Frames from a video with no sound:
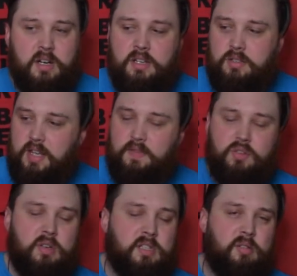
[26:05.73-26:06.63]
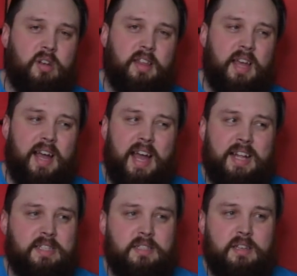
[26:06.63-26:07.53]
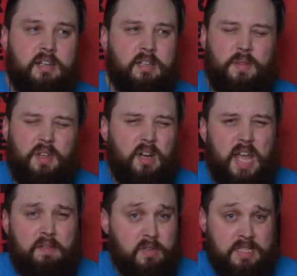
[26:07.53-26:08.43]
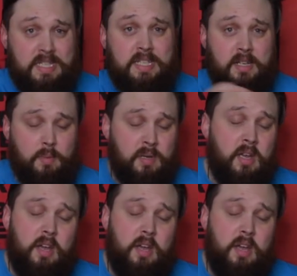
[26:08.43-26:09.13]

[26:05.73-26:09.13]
I used to have a dry suit like that, and I don't think I ever did up